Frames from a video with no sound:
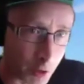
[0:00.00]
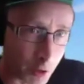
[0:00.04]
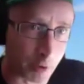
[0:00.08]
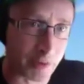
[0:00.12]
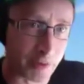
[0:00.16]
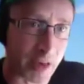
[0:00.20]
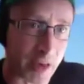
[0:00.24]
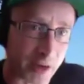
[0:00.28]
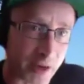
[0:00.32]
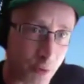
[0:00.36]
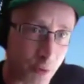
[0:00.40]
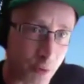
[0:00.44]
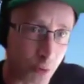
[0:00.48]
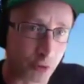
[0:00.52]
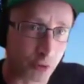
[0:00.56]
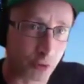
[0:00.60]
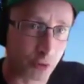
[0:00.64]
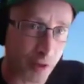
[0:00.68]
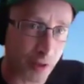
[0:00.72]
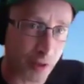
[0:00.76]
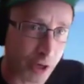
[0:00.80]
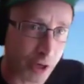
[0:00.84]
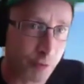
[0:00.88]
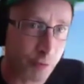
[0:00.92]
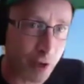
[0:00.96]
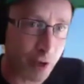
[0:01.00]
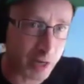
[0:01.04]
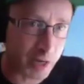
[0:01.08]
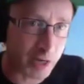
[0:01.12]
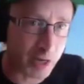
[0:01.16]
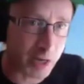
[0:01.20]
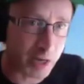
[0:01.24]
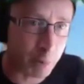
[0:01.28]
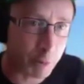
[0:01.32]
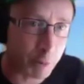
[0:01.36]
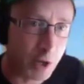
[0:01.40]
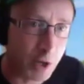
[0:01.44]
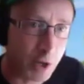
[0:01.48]
with and also then you've ended
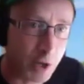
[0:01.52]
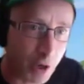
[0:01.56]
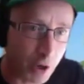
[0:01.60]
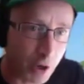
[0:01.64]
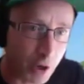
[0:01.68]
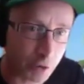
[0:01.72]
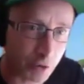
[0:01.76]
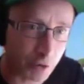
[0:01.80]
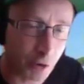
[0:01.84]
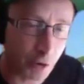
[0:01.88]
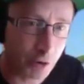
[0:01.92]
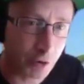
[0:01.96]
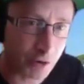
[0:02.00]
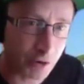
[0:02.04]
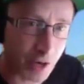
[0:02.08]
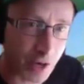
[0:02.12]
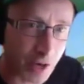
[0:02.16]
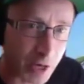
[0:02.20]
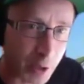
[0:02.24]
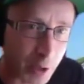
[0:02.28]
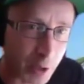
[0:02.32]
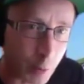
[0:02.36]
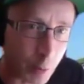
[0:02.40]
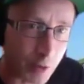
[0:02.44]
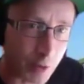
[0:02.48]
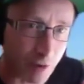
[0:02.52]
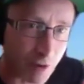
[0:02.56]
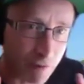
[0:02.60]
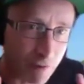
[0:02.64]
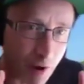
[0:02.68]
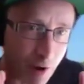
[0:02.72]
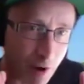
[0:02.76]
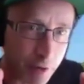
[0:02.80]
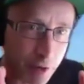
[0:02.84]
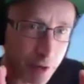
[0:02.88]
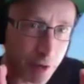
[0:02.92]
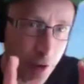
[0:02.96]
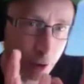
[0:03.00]
up associated with are
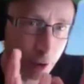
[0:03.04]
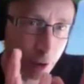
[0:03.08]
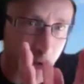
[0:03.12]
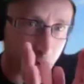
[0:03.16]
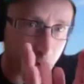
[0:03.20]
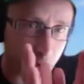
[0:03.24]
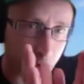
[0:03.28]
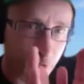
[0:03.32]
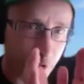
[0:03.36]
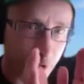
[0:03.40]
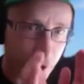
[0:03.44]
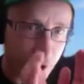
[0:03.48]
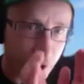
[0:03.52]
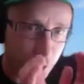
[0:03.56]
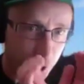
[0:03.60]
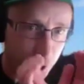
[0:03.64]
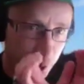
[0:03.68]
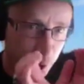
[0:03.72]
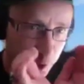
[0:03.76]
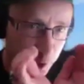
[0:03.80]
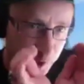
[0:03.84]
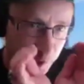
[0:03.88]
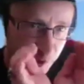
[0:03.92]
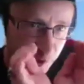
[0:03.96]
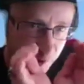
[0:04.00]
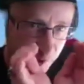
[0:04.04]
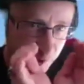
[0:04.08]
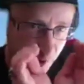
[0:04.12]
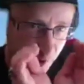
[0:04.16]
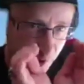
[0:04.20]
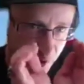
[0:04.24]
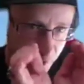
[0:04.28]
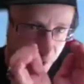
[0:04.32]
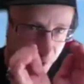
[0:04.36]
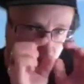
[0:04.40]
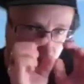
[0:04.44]
very good at doing these kind of